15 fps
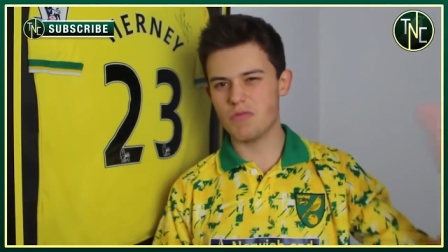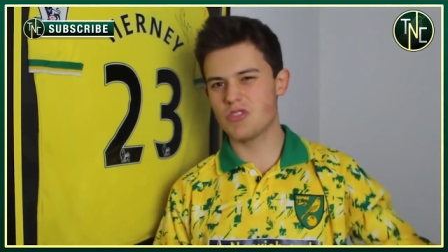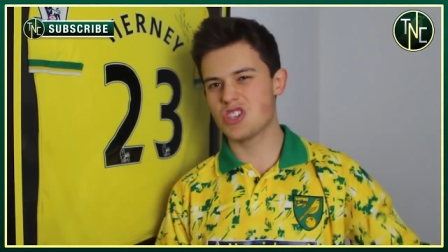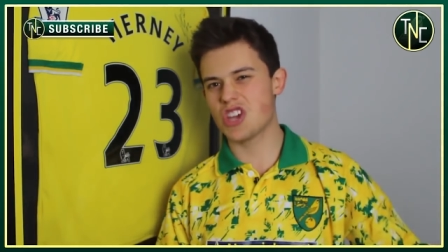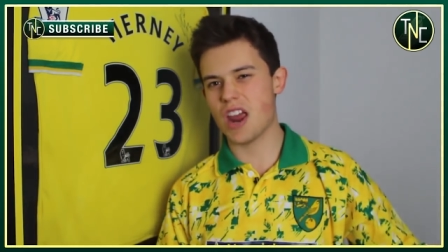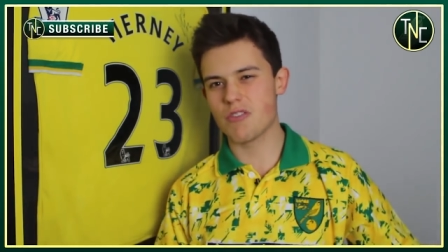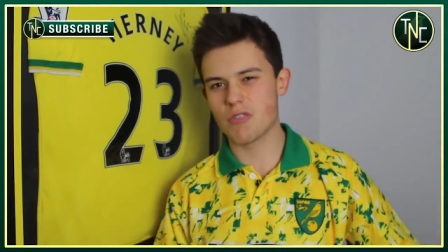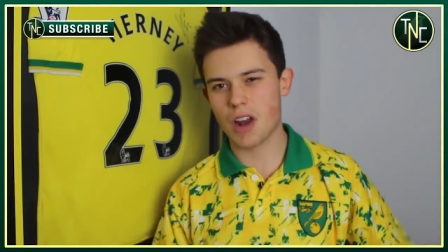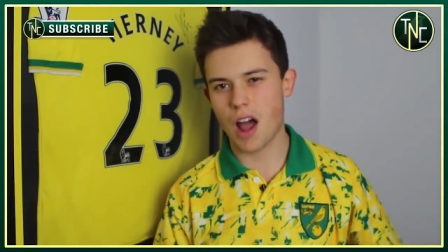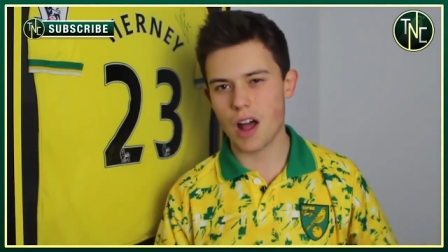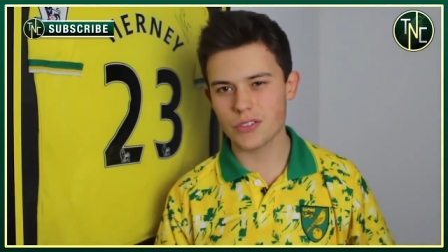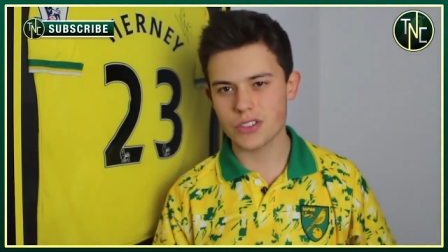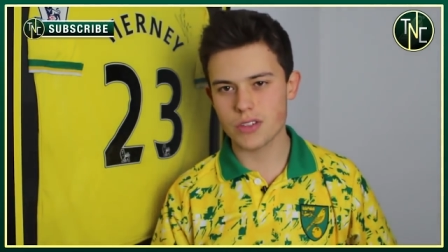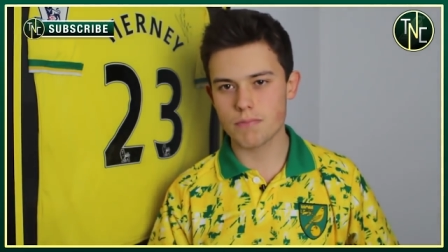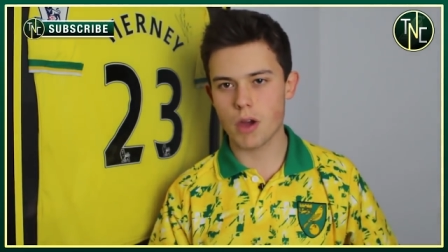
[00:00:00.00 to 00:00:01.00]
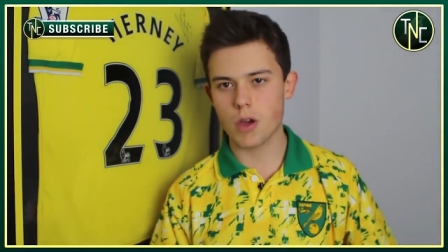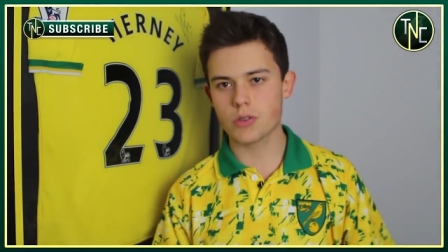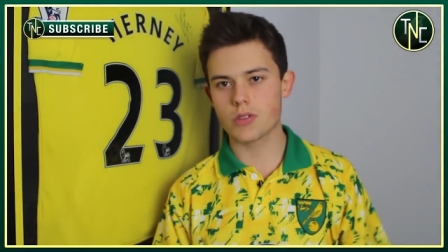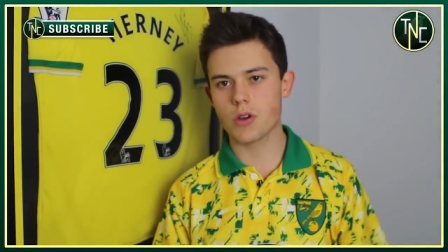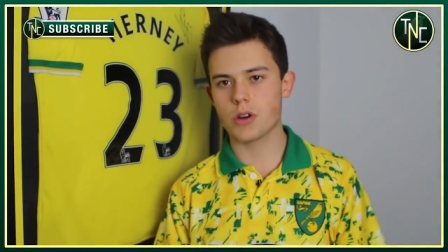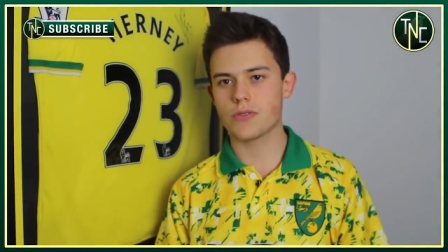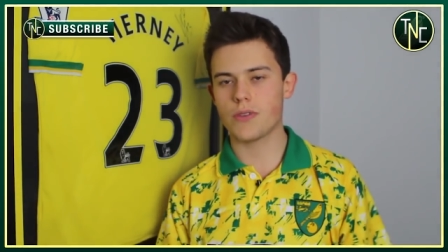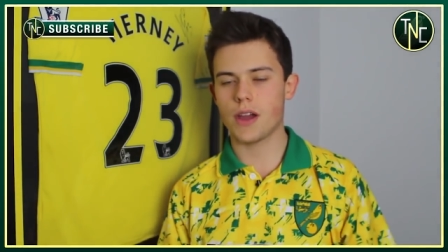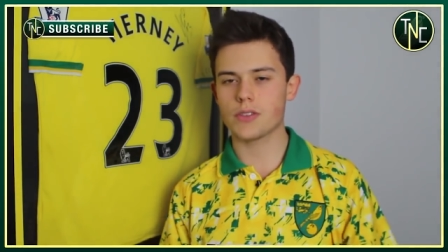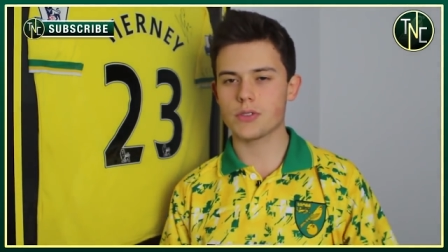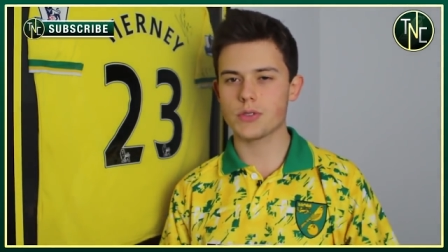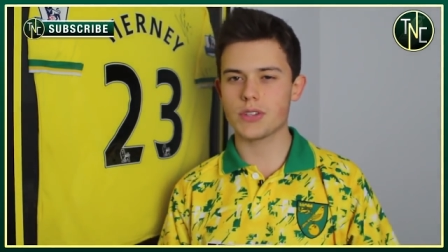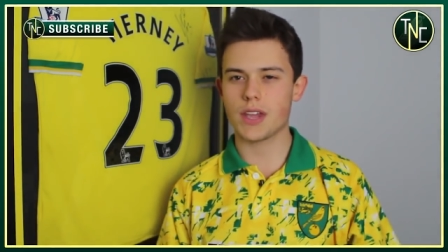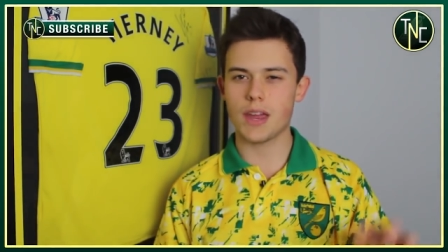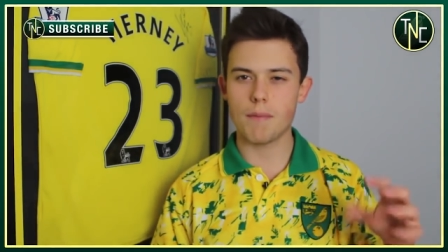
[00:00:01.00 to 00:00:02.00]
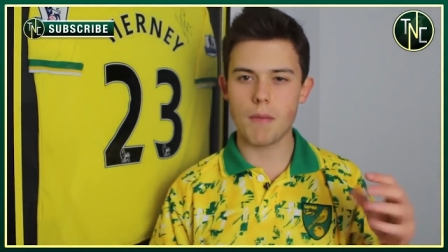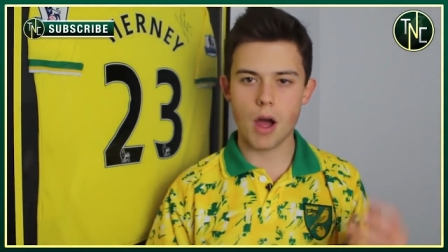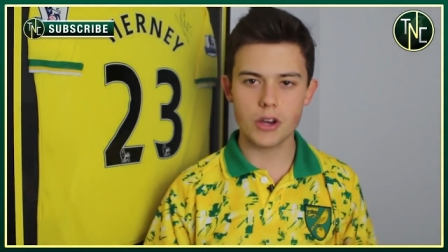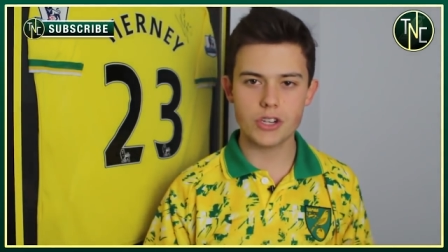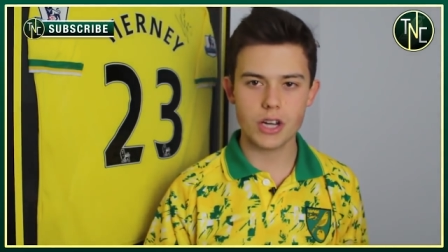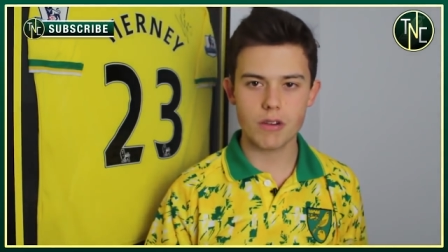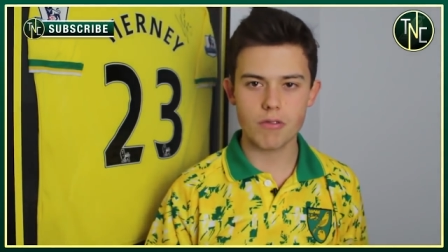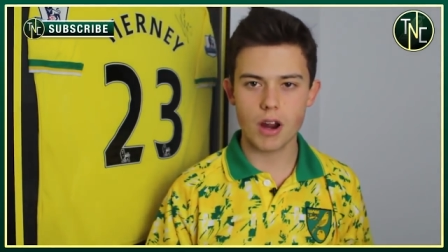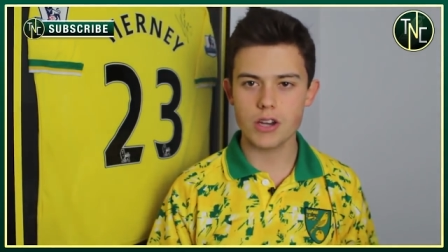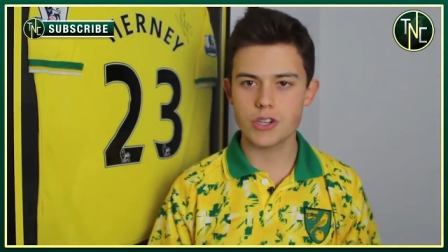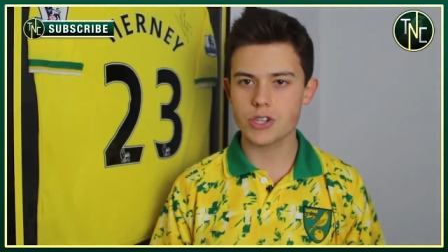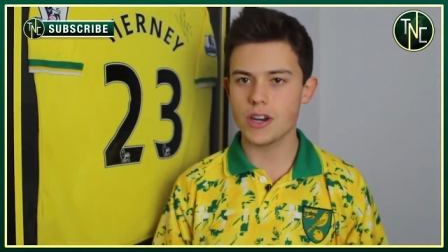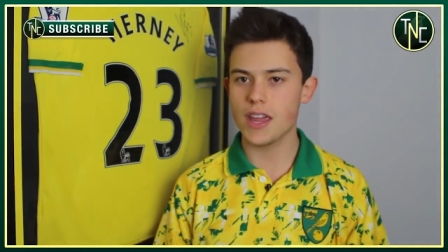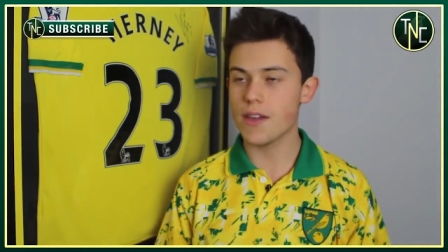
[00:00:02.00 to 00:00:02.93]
general answer that most Norwich fans will say in my generation.